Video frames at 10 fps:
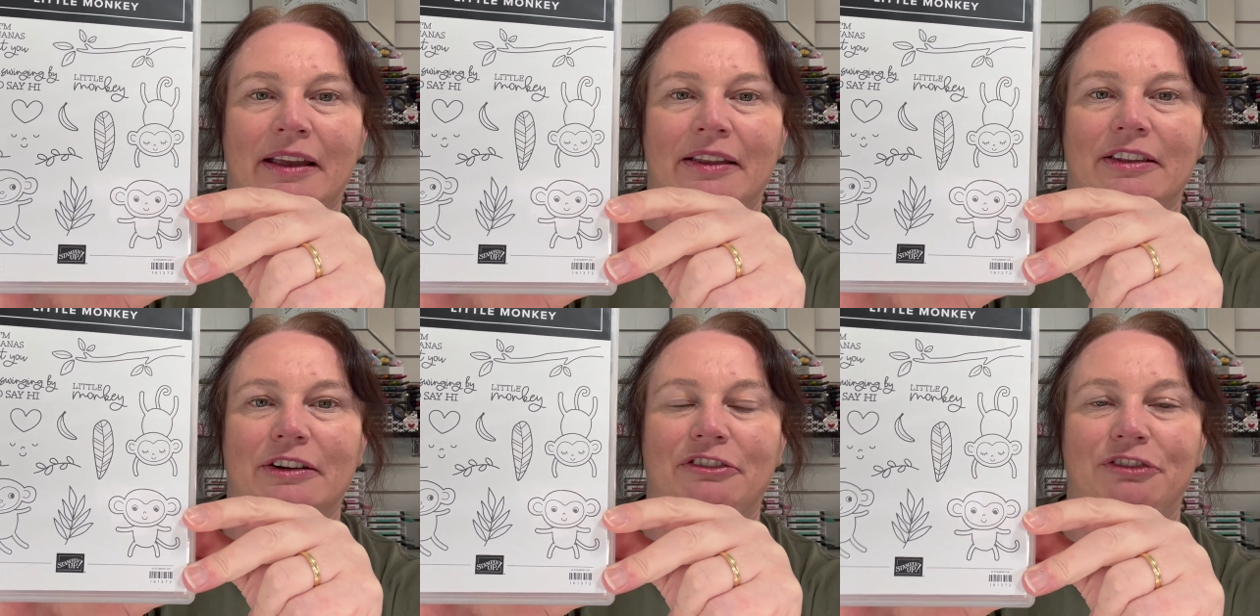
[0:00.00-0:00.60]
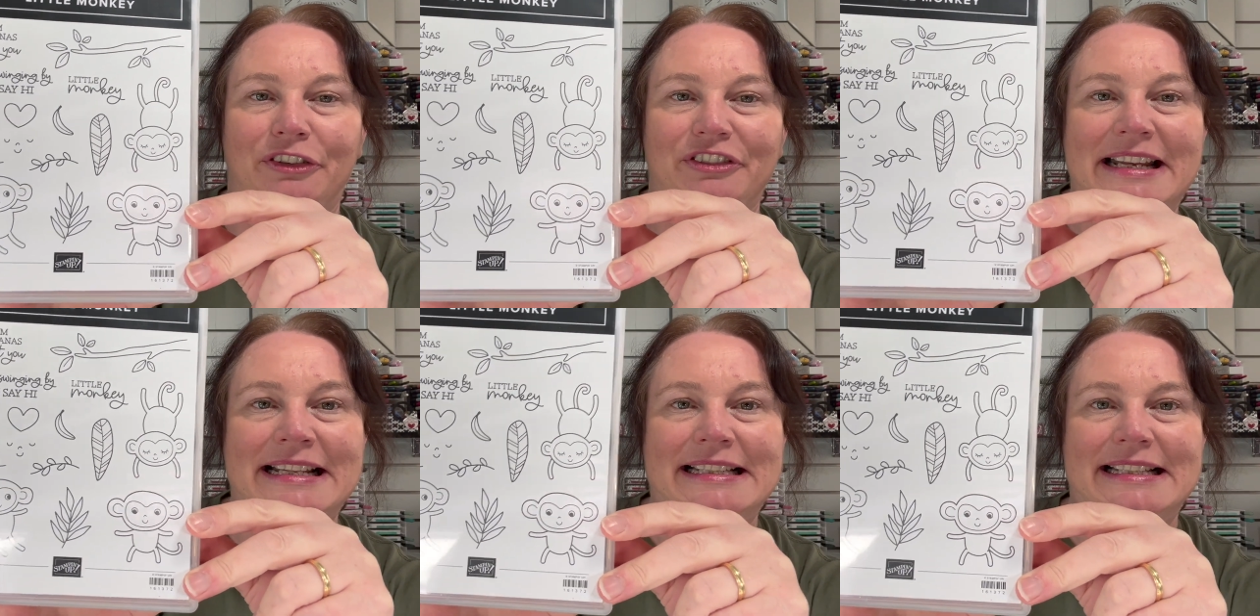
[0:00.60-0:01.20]
There are
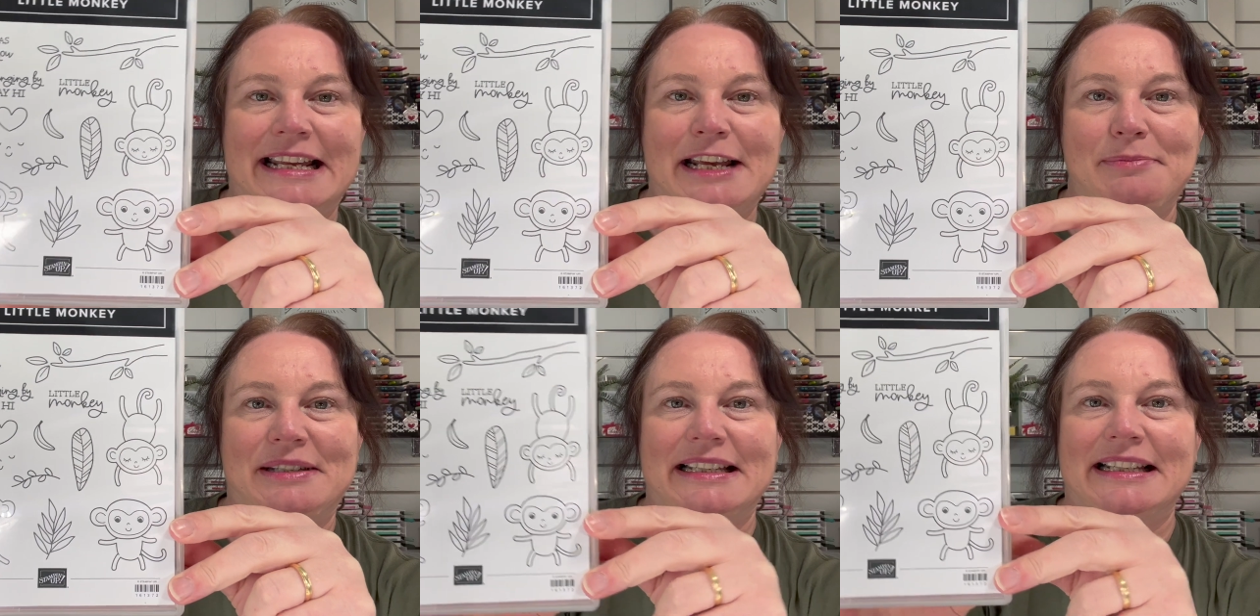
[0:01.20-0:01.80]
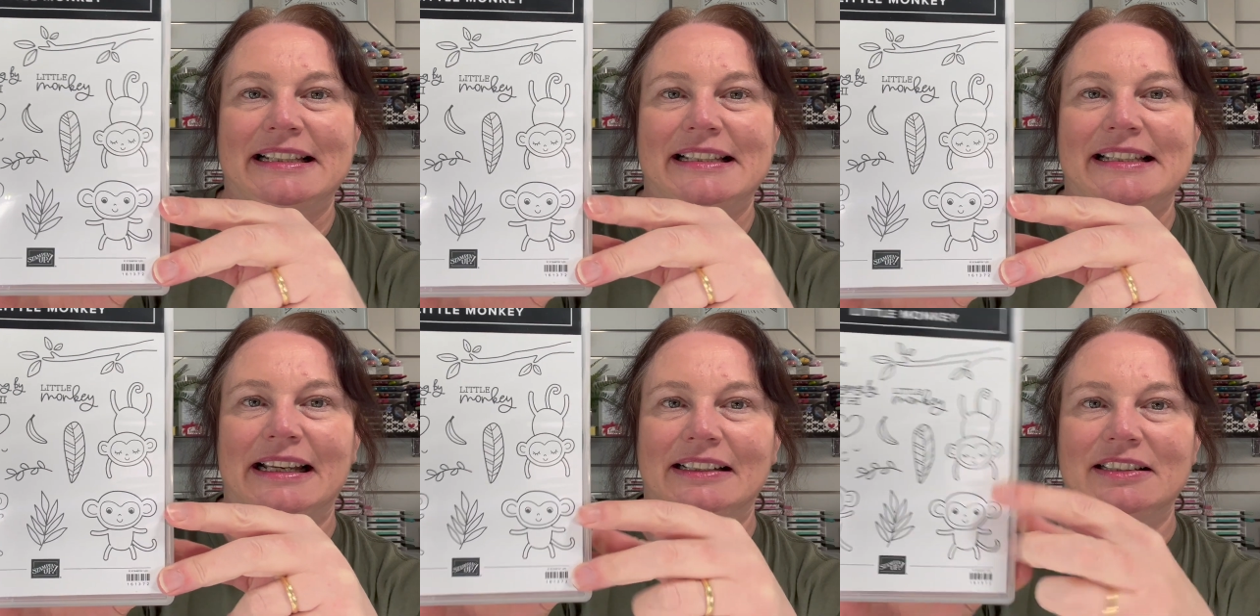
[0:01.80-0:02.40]
15 stamps in the set.